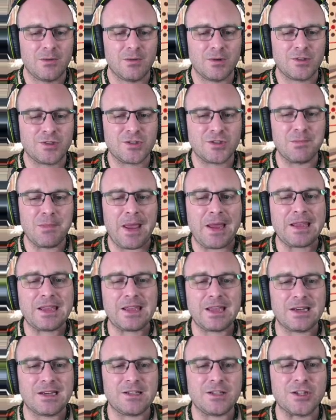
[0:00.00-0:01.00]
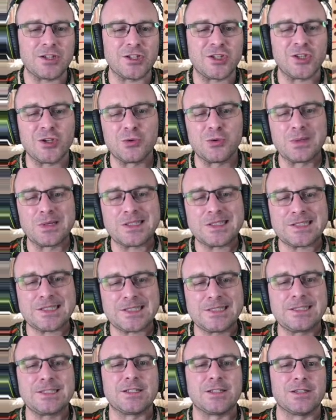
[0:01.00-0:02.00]
What you making? You're doing
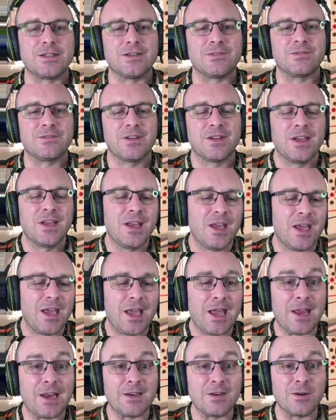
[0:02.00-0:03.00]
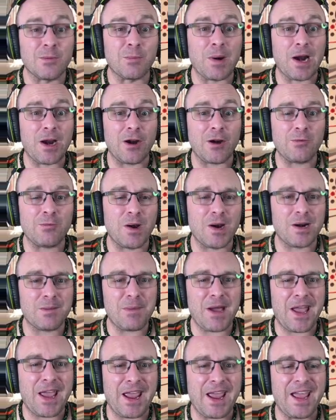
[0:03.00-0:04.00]
stuff. And you're wearing one of
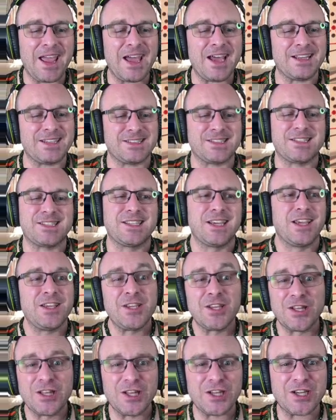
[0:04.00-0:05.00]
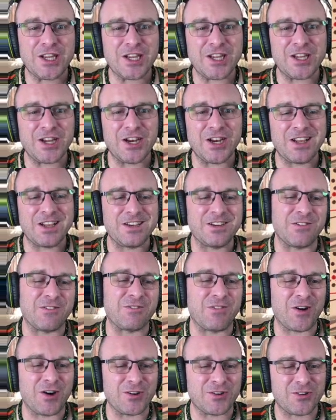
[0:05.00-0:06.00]
my hats! You're looking good in your
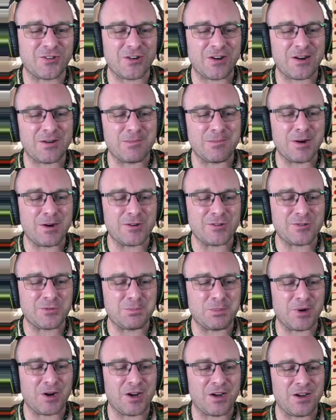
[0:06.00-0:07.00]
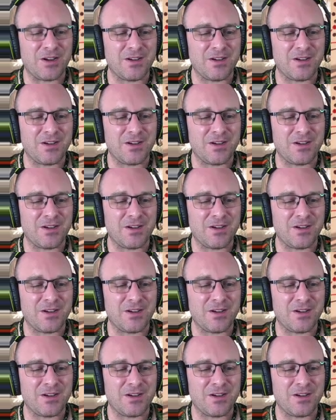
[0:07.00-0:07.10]
Farrstrider merch, bro.